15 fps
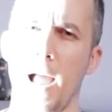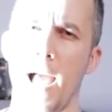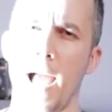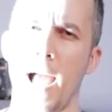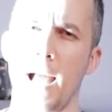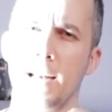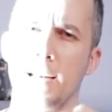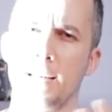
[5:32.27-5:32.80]

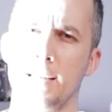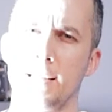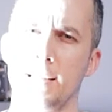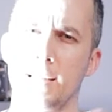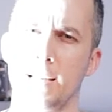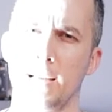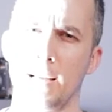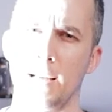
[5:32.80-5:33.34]
and
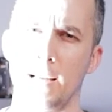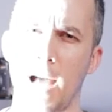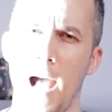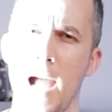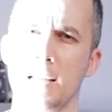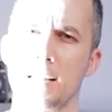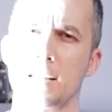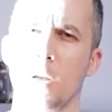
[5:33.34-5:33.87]

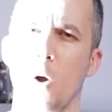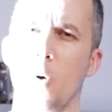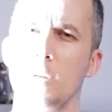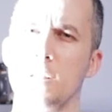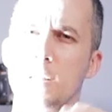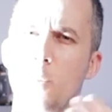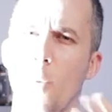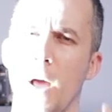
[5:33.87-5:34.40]
ISO
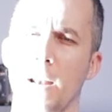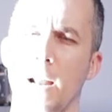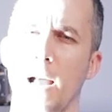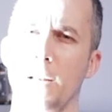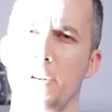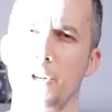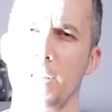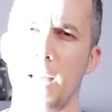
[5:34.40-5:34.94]
is
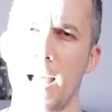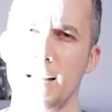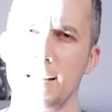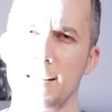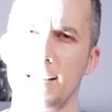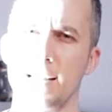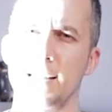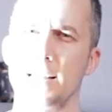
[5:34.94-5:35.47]

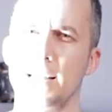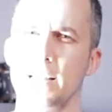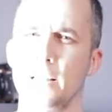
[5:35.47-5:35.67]
160.